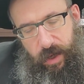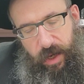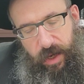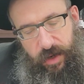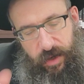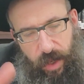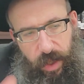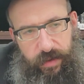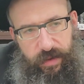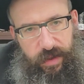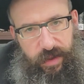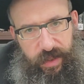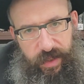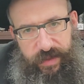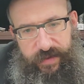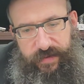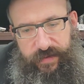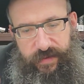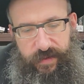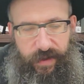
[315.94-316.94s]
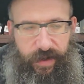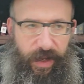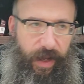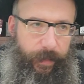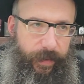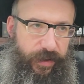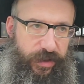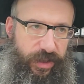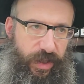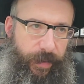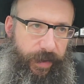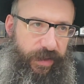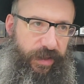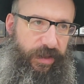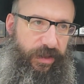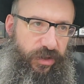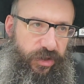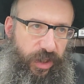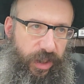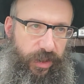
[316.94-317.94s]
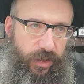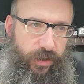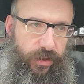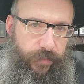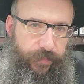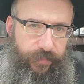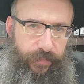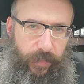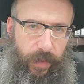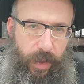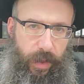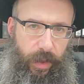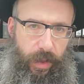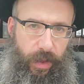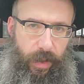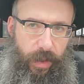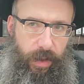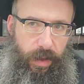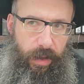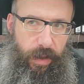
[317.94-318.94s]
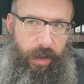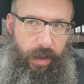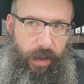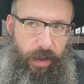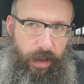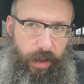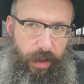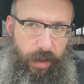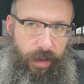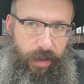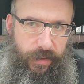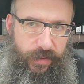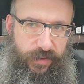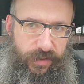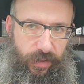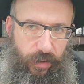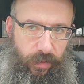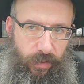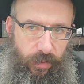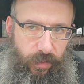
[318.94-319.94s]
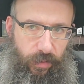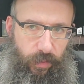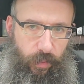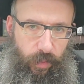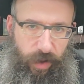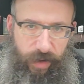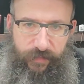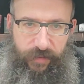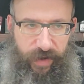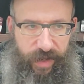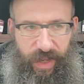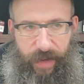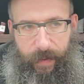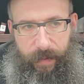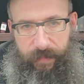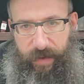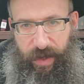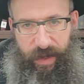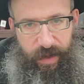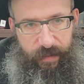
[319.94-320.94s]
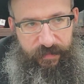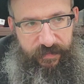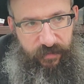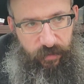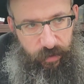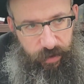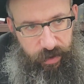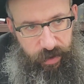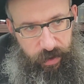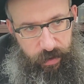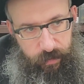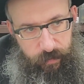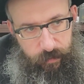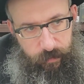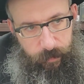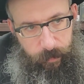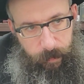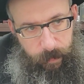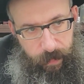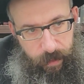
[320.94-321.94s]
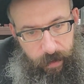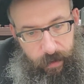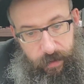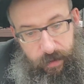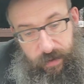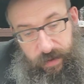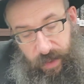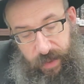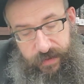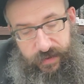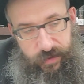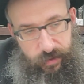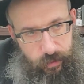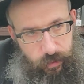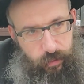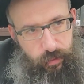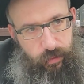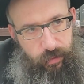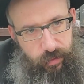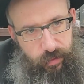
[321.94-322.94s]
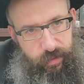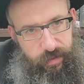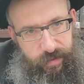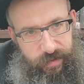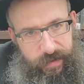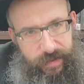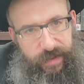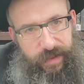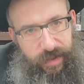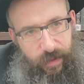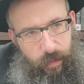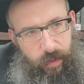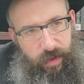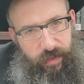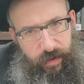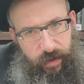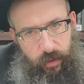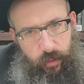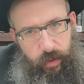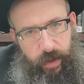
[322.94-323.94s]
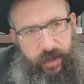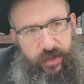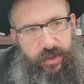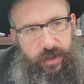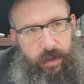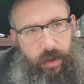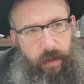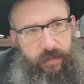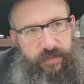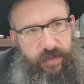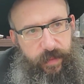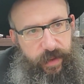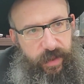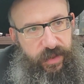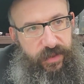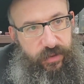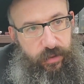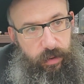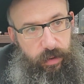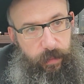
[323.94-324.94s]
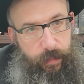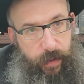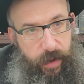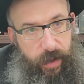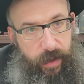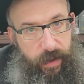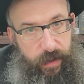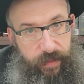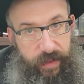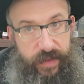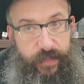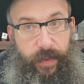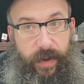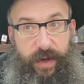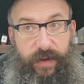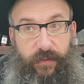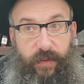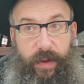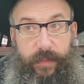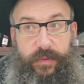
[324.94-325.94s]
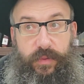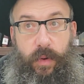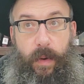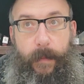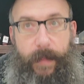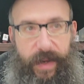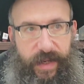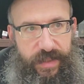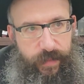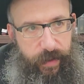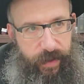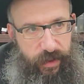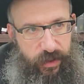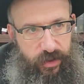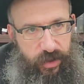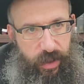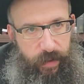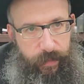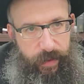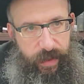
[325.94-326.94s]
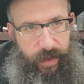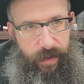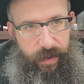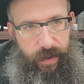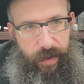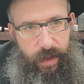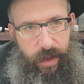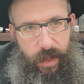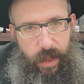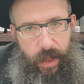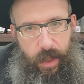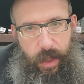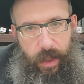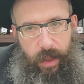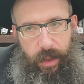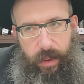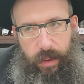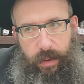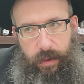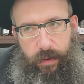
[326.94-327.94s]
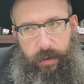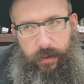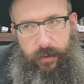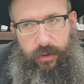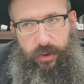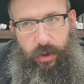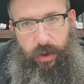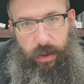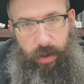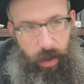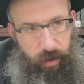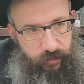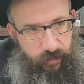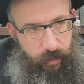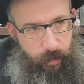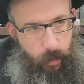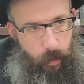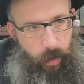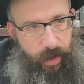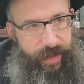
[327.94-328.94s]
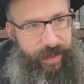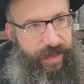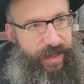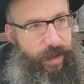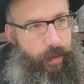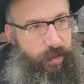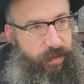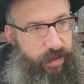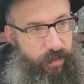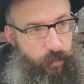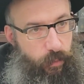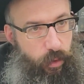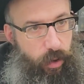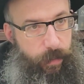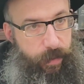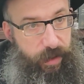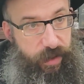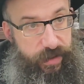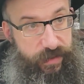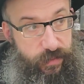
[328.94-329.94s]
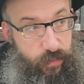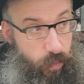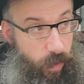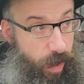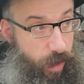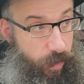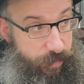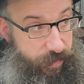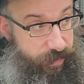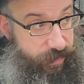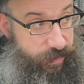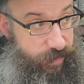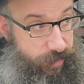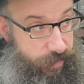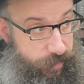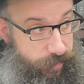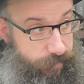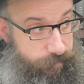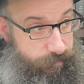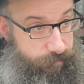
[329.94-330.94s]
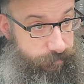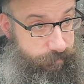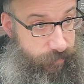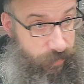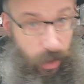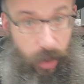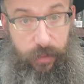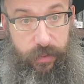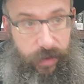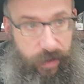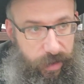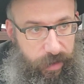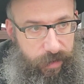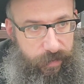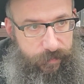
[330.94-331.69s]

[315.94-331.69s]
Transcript: nonetheless, Am Hashem, I didn't change. So wherever I am fully. Yes, you're dealing with, and creation comes from an external part. And that's part of why I'm so amazed by Hashem, and I should love Him and want to connect with Him more because, wow, this is nothing.